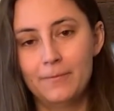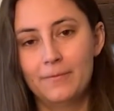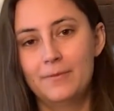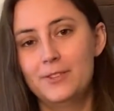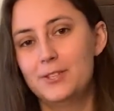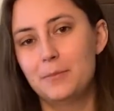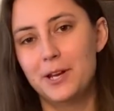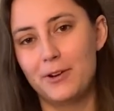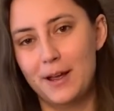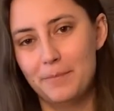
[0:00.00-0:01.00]
So many
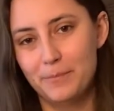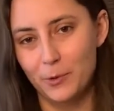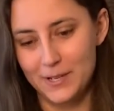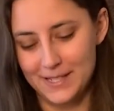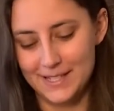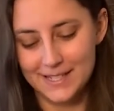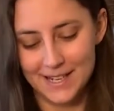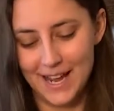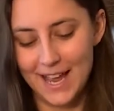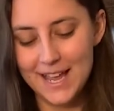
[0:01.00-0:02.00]
great noises
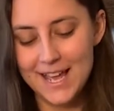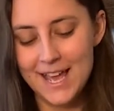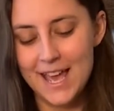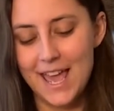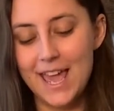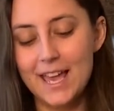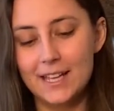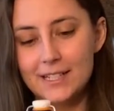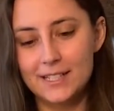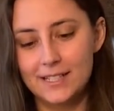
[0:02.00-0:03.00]
today.
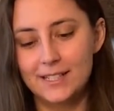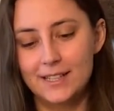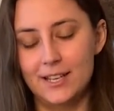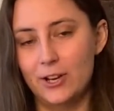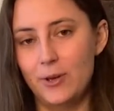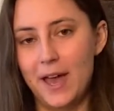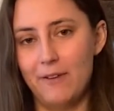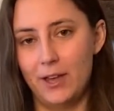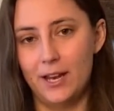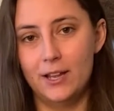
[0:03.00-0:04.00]
And there you have
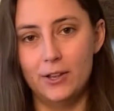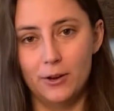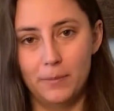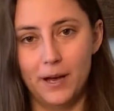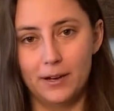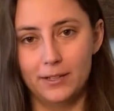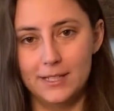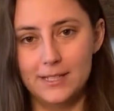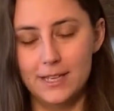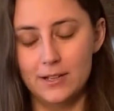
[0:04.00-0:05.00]
it. Your bottle is
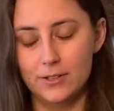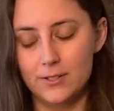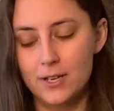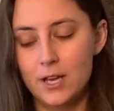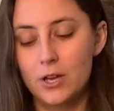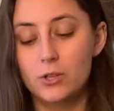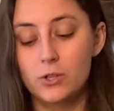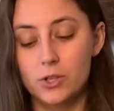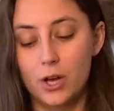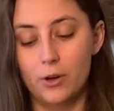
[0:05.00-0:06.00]
sealed.
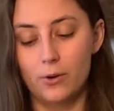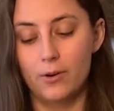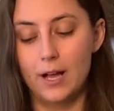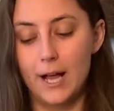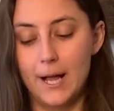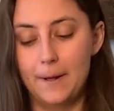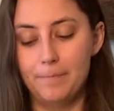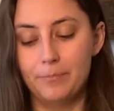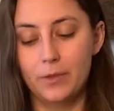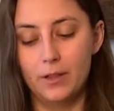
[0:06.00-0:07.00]
So
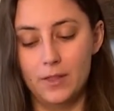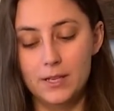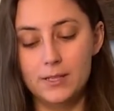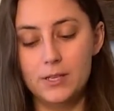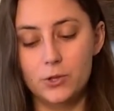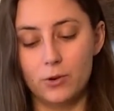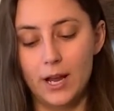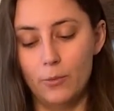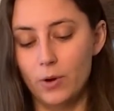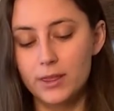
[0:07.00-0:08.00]
this is
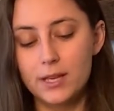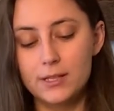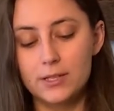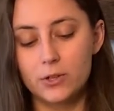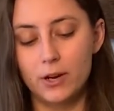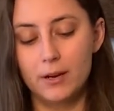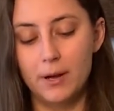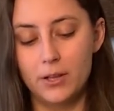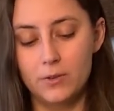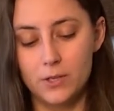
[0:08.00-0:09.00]
great. One thing that's great
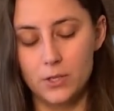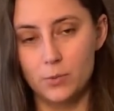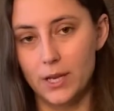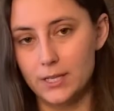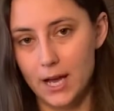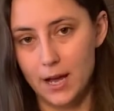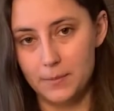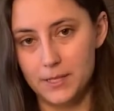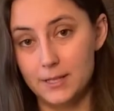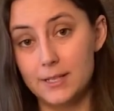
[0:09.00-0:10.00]
about using swing tops
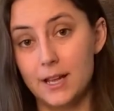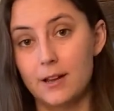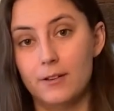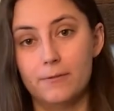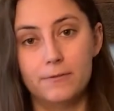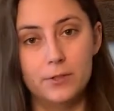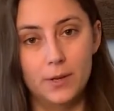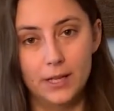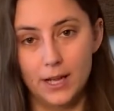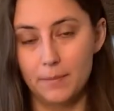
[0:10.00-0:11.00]
instead of doing
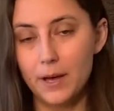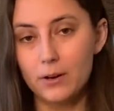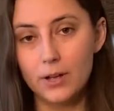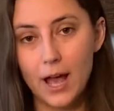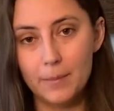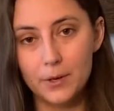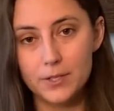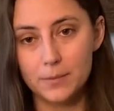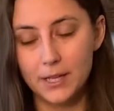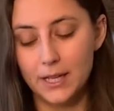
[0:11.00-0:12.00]
like a bottle capper or
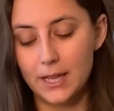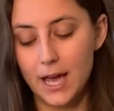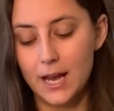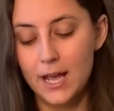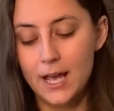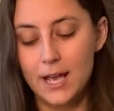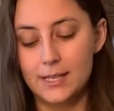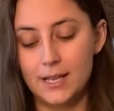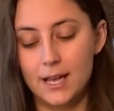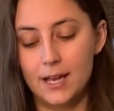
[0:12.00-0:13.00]
something like that is
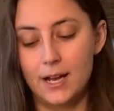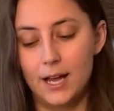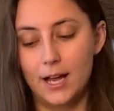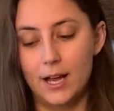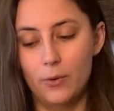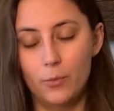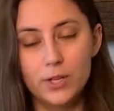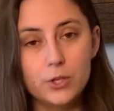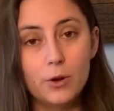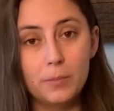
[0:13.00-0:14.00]
that once
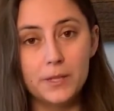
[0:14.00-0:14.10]
you open this